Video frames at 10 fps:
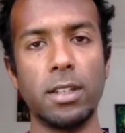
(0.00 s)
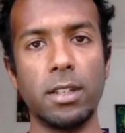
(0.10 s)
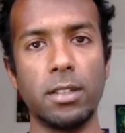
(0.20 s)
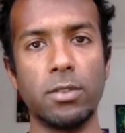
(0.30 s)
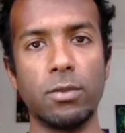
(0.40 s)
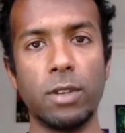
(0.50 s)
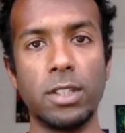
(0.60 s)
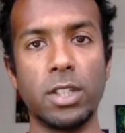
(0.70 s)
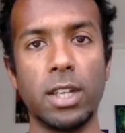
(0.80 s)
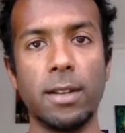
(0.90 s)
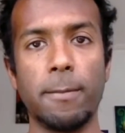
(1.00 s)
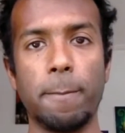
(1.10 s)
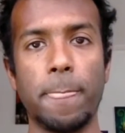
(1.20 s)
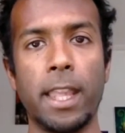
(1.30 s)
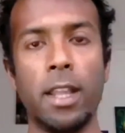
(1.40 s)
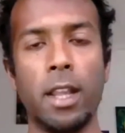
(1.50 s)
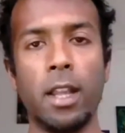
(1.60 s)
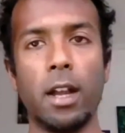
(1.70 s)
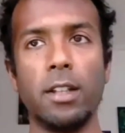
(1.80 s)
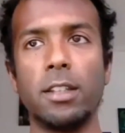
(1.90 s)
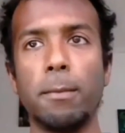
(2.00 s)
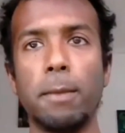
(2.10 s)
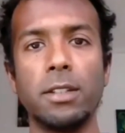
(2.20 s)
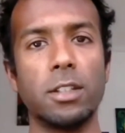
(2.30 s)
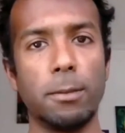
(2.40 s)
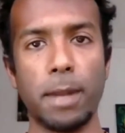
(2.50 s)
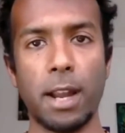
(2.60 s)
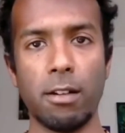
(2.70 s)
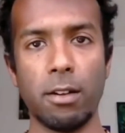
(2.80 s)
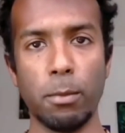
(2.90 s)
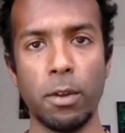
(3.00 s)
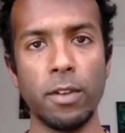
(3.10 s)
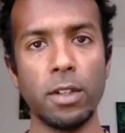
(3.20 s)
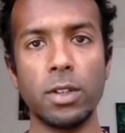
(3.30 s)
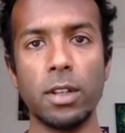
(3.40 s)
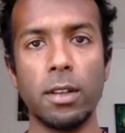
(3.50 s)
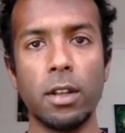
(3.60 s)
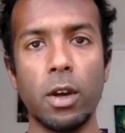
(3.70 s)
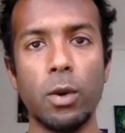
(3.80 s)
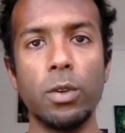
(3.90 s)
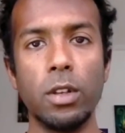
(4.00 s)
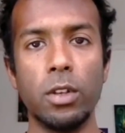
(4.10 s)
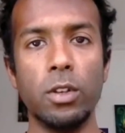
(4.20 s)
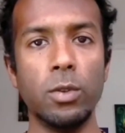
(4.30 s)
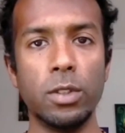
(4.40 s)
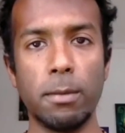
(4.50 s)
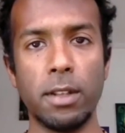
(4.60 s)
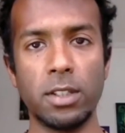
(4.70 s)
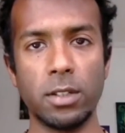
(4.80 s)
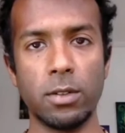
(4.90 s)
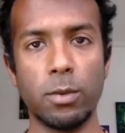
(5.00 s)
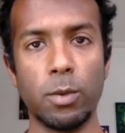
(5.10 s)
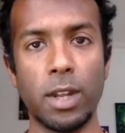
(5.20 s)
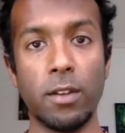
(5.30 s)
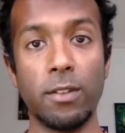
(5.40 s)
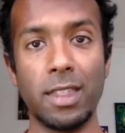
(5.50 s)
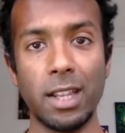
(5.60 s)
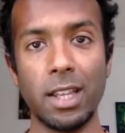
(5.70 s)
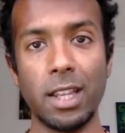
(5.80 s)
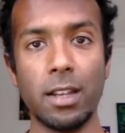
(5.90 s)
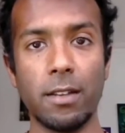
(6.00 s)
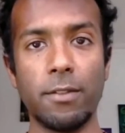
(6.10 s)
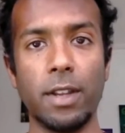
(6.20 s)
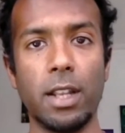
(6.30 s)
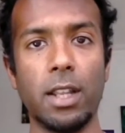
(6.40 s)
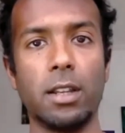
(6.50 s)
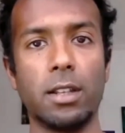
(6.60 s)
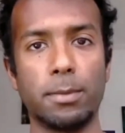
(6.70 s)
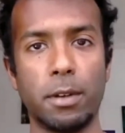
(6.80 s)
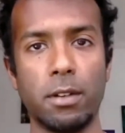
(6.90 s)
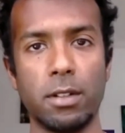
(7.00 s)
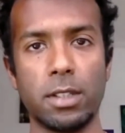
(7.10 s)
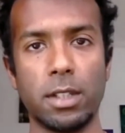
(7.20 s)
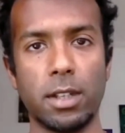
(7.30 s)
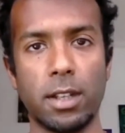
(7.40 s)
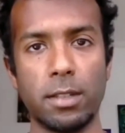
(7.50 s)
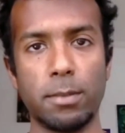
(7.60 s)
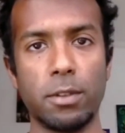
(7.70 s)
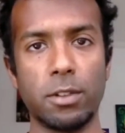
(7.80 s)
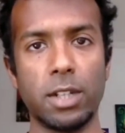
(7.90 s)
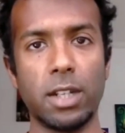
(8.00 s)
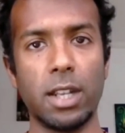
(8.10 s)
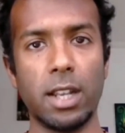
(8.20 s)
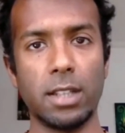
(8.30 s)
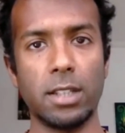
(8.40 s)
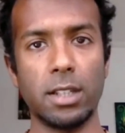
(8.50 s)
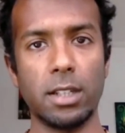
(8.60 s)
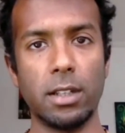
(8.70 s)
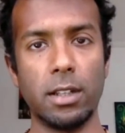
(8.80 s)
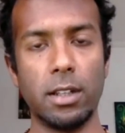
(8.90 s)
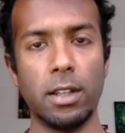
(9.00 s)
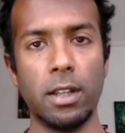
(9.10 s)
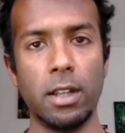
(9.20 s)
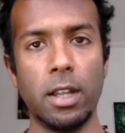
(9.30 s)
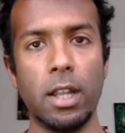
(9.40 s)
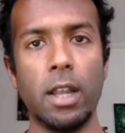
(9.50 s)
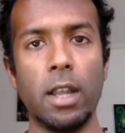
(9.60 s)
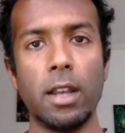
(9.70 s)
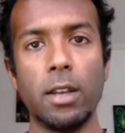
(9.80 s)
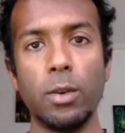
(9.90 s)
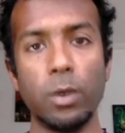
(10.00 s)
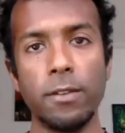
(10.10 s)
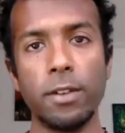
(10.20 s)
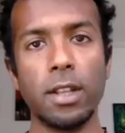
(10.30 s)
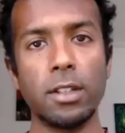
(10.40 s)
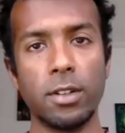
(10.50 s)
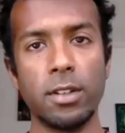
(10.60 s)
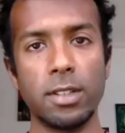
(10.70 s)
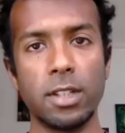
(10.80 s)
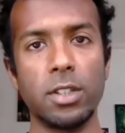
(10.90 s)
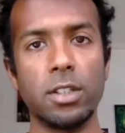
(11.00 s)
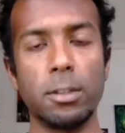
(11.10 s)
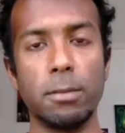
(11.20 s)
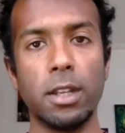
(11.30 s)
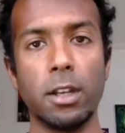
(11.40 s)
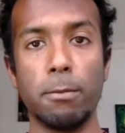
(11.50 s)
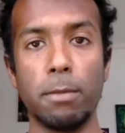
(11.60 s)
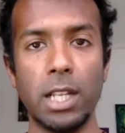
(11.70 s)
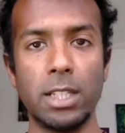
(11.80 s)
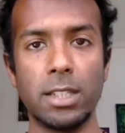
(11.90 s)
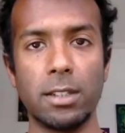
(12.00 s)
is reaching a dimensional barrier. We're moving into a whole new dimensional way of thinking, feeling, experiencing, and spiritually connecting. And in order for that transition to be completed,